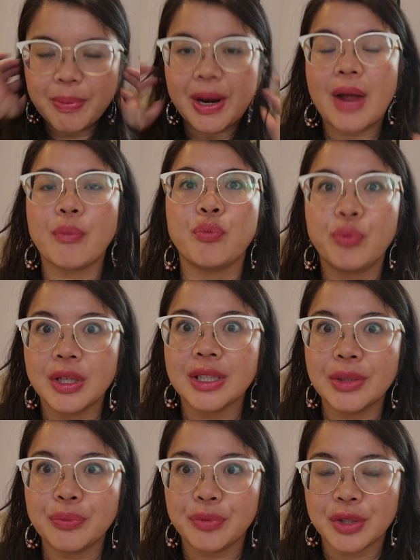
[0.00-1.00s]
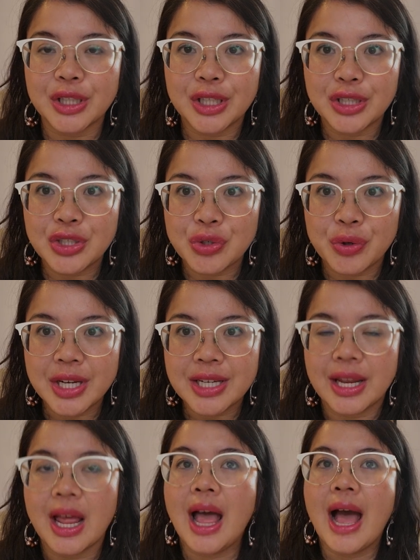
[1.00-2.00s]
but I really, really enjoyed
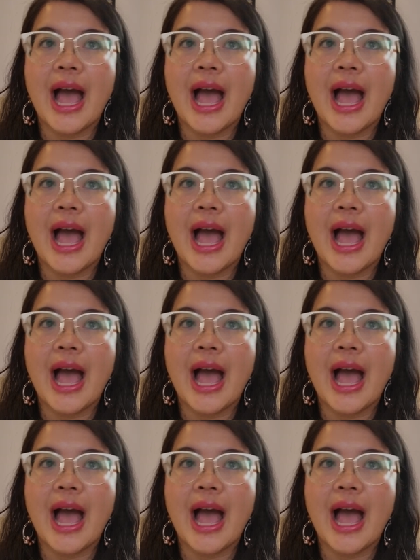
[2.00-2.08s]
it.